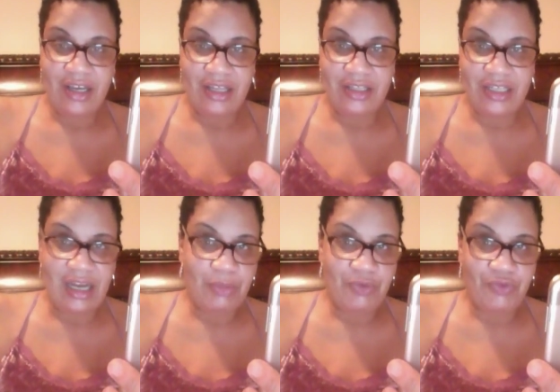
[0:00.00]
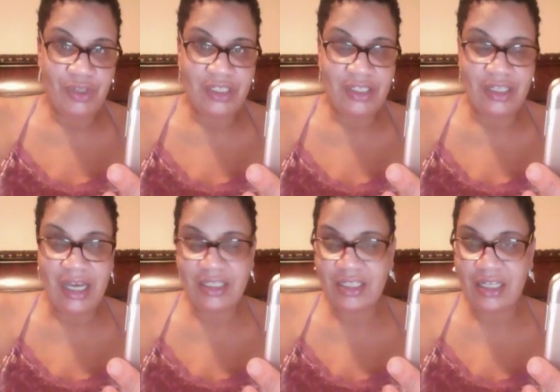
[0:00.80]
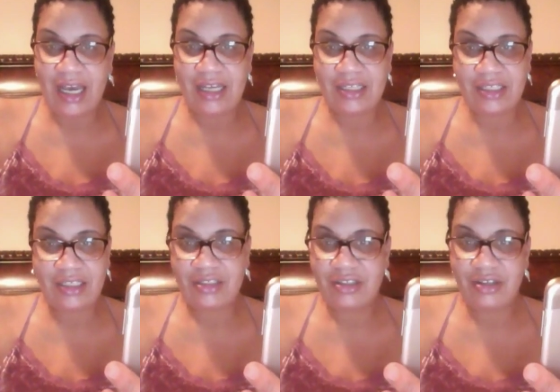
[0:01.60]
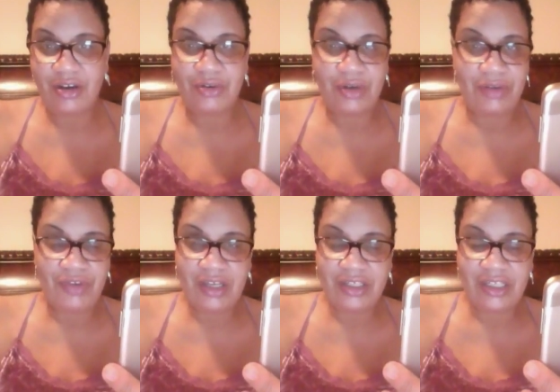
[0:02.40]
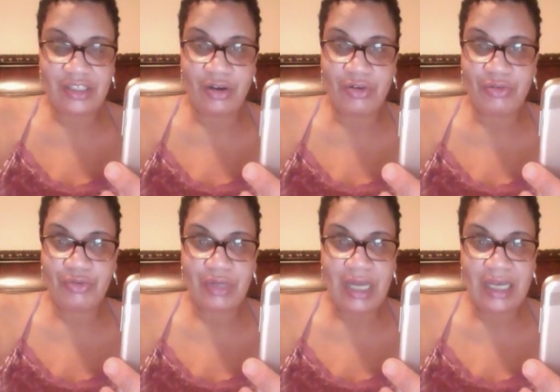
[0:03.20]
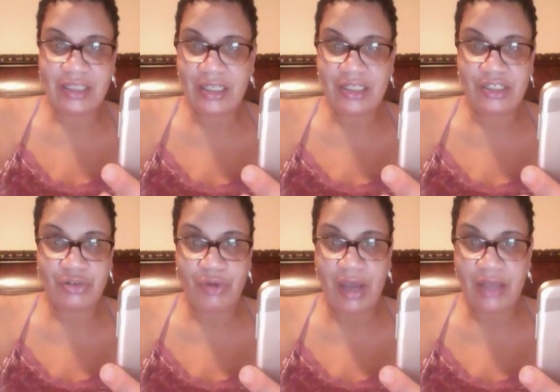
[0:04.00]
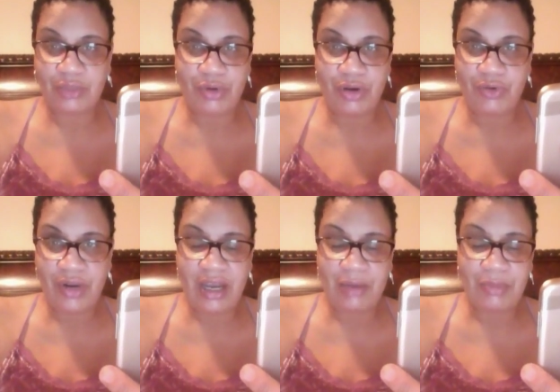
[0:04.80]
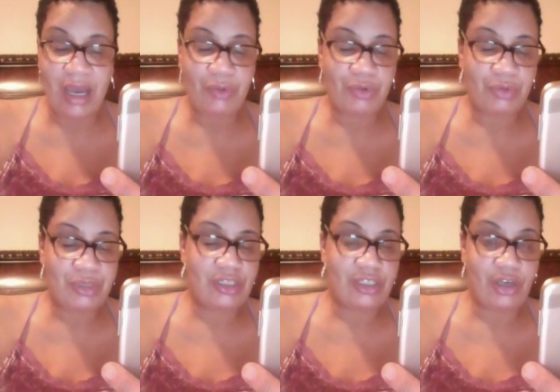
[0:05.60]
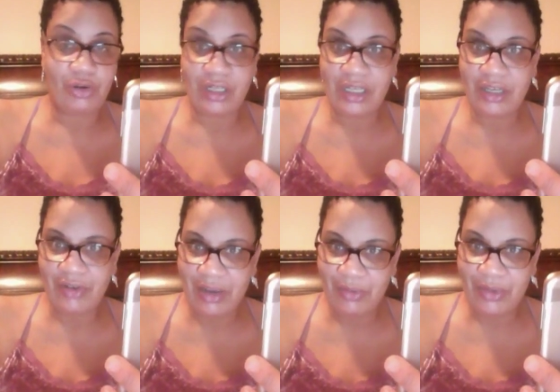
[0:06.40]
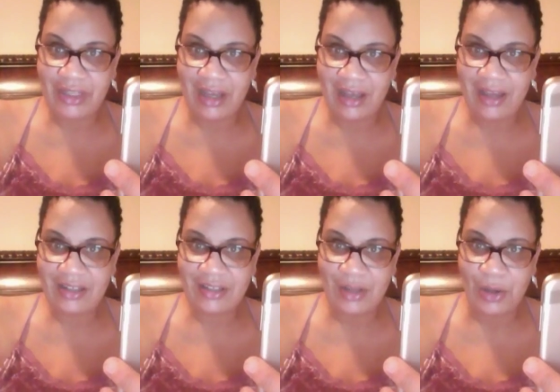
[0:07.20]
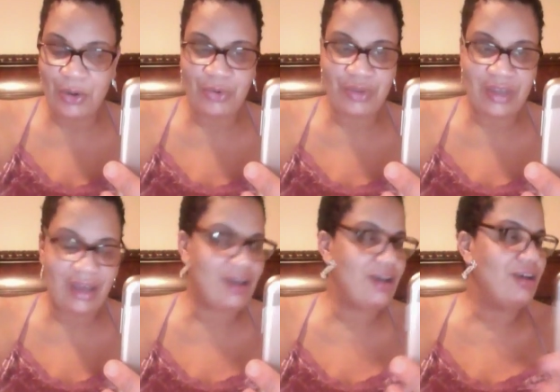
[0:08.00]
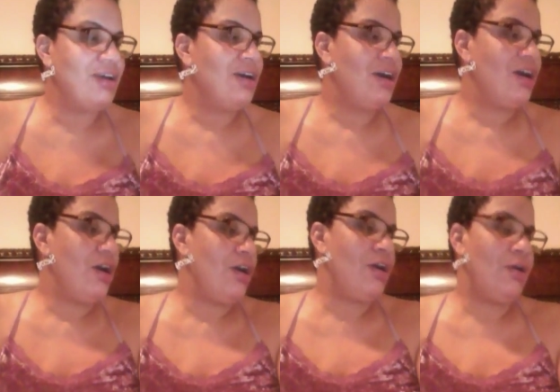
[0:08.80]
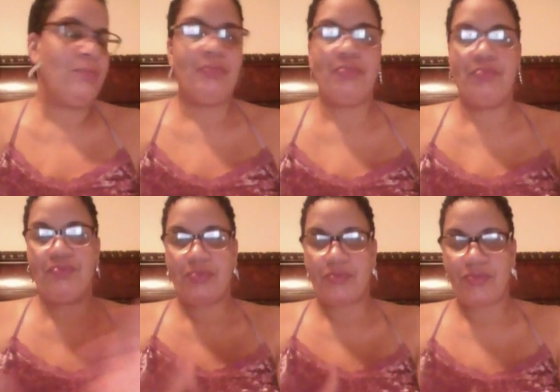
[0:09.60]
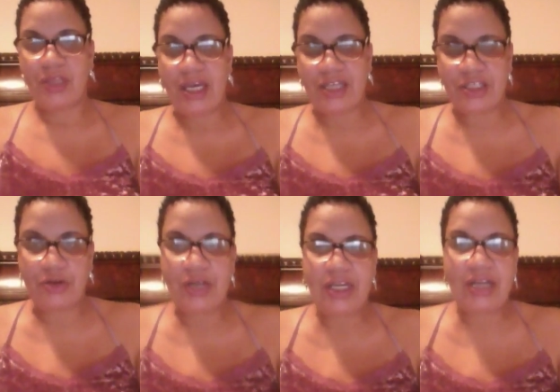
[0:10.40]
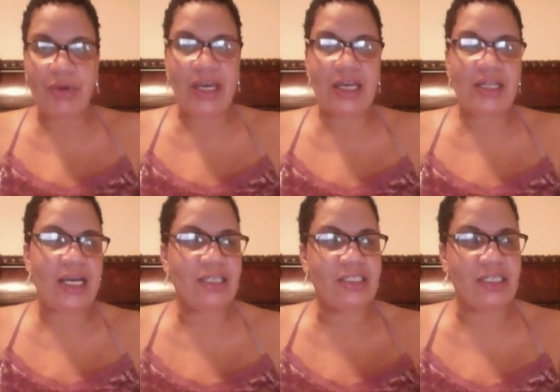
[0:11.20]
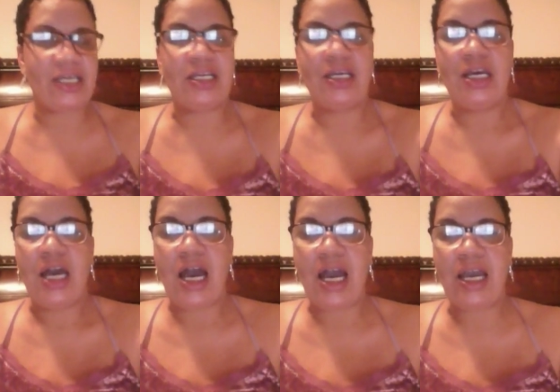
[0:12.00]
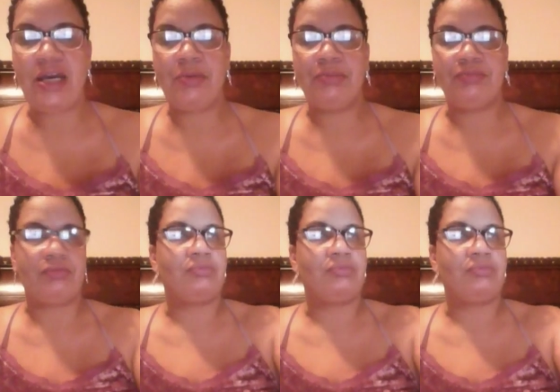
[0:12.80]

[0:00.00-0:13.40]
and then I move on to the next class. And, you know, if it could just go like this throughout the program, I will be totally great with that. So, yeah. Um, yeah, so anyway, like I said, I am,